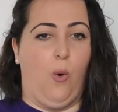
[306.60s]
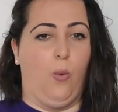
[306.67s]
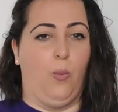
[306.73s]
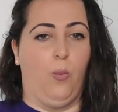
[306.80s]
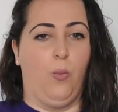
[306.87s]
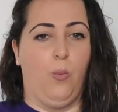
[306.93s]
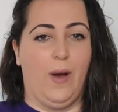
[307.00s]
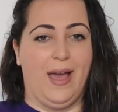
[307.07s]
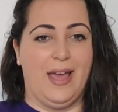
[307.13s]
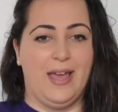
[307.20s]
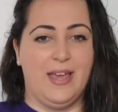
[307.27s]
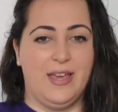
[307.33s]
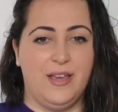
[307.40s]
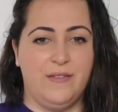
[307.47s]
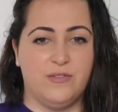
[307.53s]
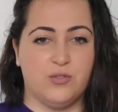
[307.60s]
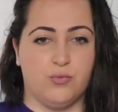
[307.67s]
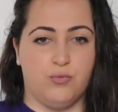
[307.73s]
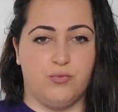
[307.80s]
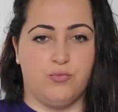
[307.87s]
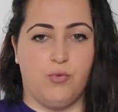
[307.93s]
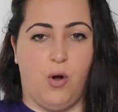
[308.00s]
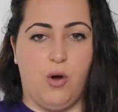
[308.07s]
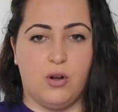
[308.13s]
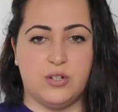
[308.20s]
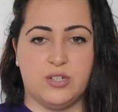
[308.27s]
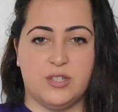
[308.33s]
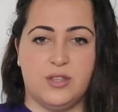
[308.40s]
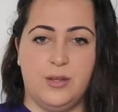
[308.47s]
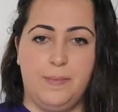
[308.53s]
Waves
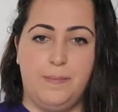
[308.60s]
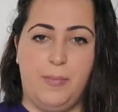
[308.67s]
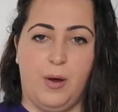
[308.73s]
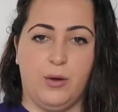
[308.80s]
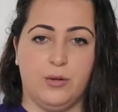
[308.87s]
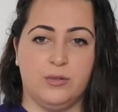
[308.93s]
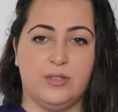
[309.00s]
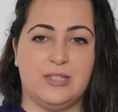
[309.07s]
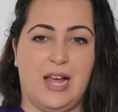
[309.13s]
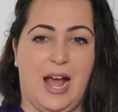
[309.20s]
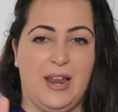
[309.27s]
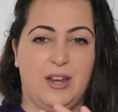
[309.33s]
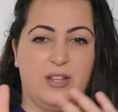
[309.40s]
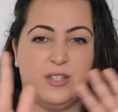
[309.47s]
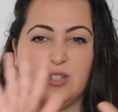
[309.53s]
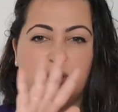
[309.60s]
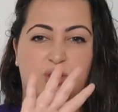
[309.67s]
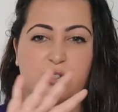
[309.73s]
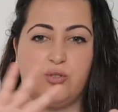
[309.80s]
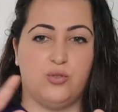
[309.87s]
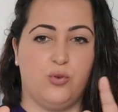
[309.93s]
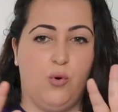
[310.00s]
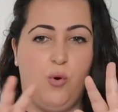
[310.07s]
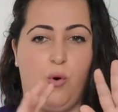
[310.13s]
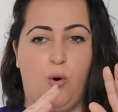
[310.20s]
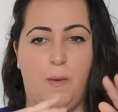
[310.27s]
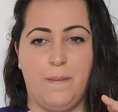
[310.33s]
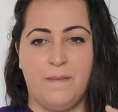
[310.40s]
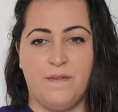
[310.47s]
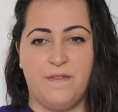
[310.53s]
rocked the boat and a
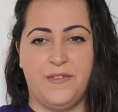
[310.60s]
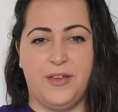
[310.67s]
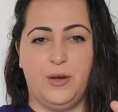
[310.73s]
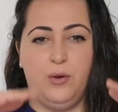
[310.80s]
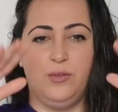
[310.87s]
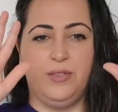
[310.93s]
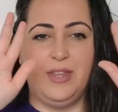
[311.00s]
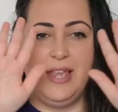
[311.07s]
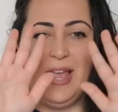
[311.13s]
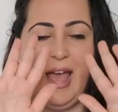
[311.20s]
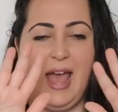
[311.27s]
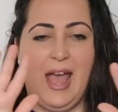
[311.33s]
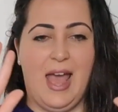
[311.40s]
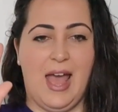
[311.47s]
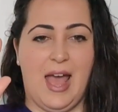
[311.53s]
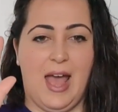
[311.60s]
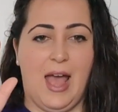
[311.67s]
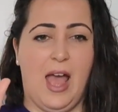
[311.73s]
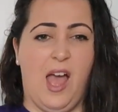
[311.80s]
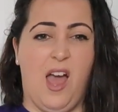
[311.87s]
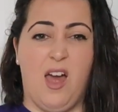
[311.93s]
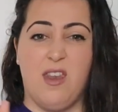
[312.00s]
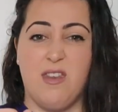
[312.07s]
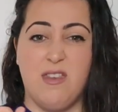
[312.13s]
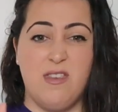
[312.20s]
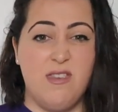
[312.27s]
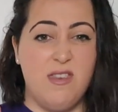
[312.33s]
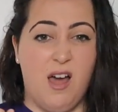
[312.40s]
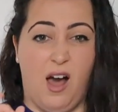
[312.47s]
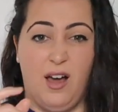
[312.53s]
storm filled the air.
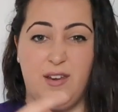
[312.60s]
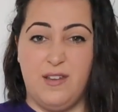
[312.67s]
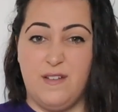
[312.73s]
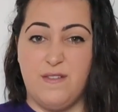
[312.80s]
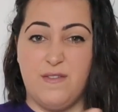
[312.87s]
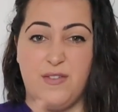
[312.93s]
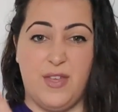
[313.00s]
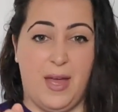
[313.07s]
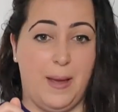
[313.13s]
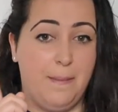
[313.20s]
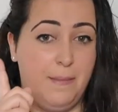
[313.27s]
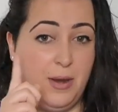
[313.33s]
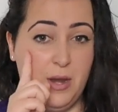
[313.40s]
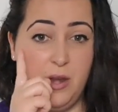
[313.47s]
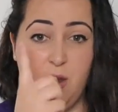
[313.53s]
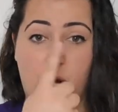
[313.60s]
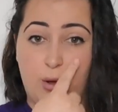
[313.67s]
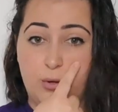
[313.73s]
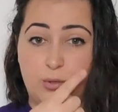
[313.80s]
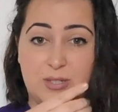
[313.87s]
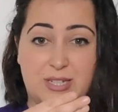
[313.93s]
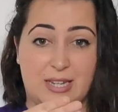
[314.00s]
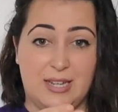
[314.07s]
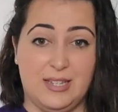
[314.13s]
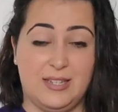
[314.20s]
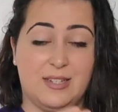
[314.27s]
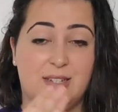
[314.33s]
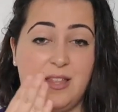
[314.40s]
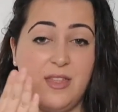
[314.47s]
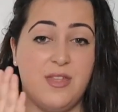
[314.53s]
None of them
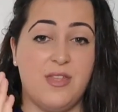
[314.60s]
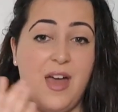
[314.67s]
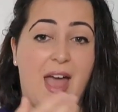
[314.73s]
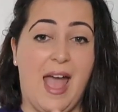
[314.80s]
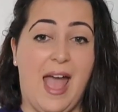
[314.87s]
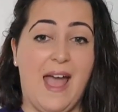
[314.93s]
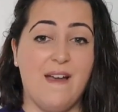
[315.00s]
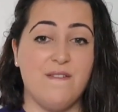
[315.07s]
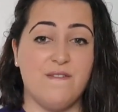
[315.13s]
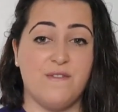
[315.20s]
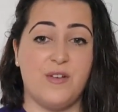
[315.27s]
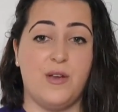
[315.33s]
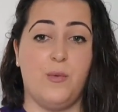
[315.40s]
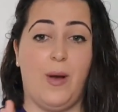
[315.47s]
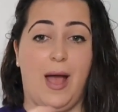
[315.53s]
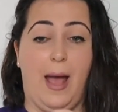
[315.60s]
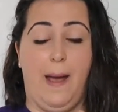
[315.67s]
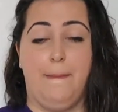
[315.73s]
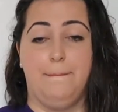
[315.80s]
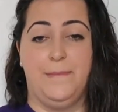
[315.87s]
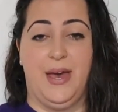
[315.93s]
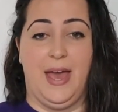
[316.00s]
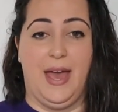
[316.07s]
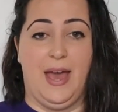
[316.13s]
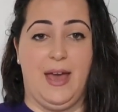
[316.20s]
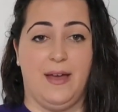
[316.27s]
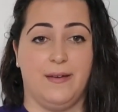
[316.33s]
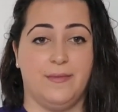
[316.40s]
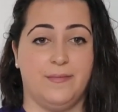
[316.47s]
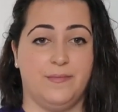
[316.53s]
noticed the everywhere bear.